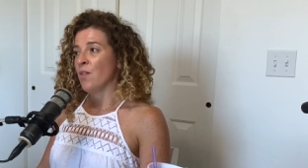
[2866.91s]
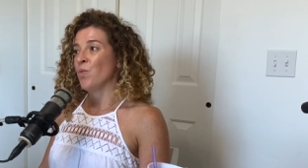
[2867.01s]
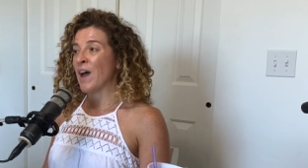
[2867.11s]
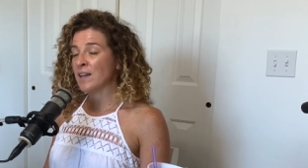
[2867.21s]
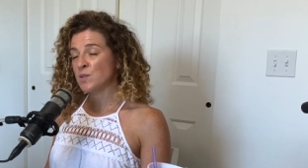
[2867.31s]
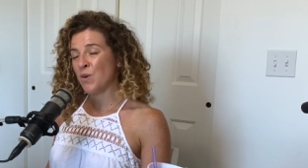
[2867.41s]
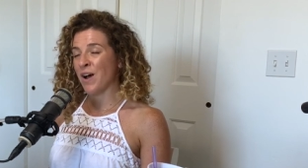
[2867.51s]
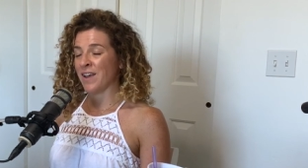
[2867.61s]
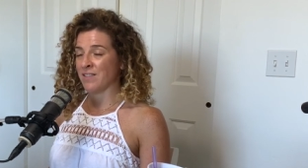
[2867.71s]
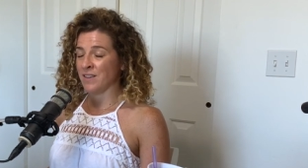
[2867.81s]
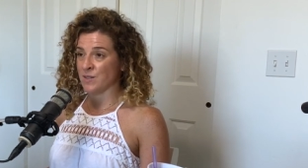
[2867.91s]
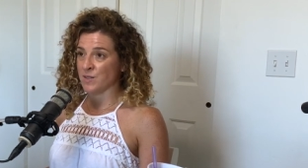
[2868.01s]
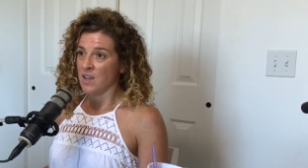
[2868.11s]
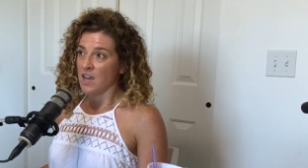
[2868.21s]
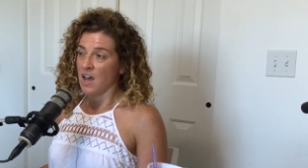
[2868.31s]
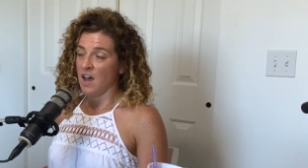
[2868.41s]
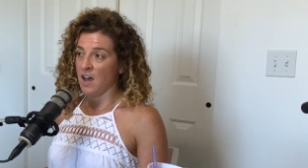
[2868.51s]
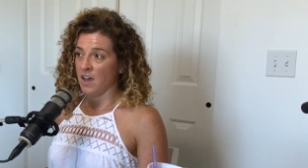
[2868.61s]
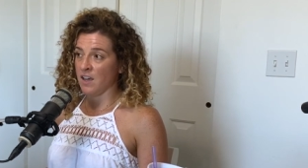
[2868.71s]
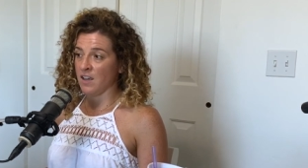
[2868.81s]
That's why this
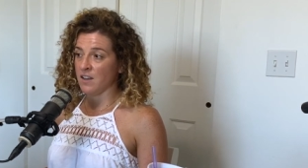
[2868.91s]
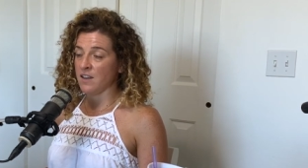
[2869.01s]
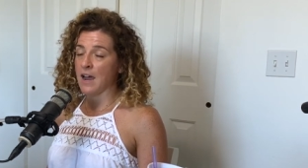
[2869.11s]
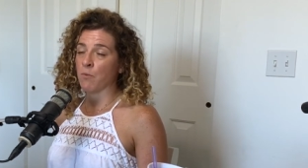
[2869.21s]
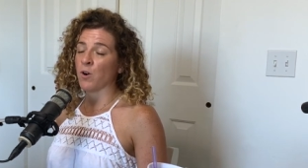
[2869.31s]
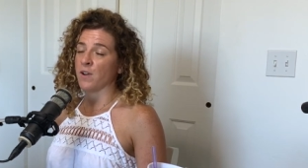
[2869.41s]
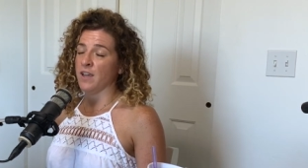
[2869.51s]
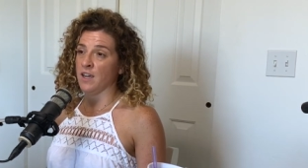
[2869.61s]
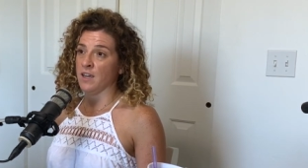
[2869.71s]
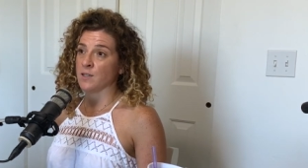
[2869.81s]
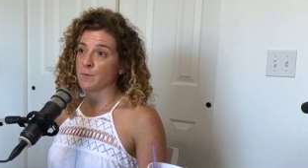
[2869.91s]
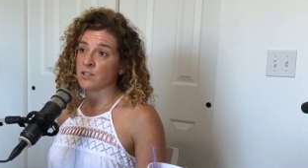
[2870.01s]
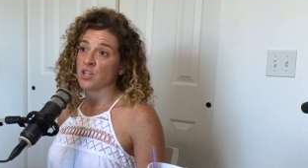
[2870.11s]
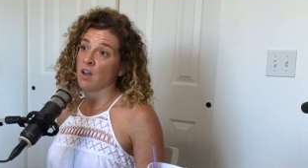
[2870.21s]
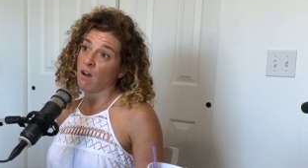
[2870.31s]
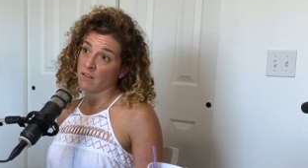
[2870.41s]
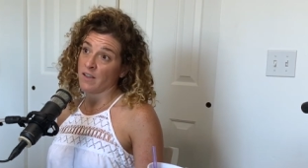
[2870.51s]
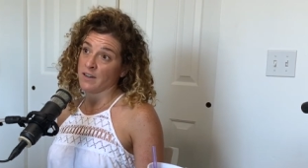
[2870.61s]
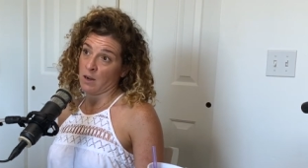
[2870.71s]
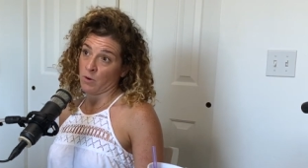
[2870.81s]
uh, networking, especially
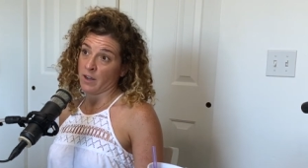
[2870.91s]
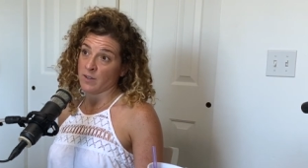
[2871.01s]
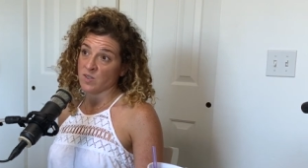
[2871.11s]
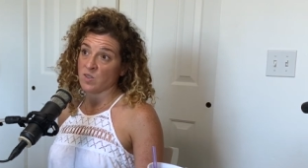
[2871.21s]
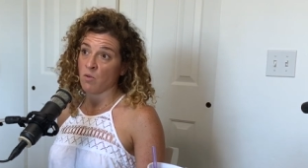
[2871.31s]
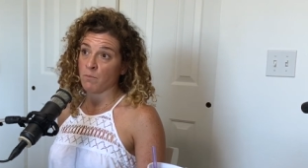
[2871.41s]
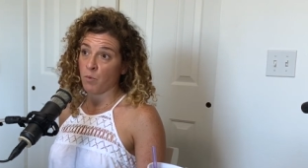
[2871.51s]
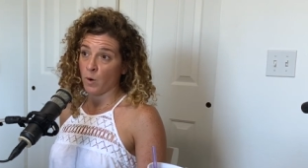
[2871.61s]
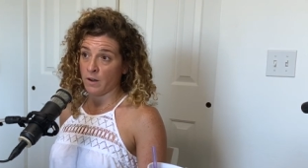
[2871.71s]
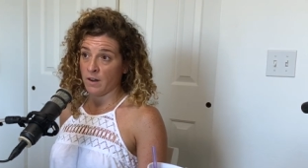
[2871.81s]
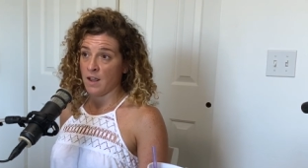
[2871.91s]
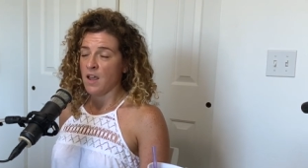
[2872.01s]
online networking, is so important.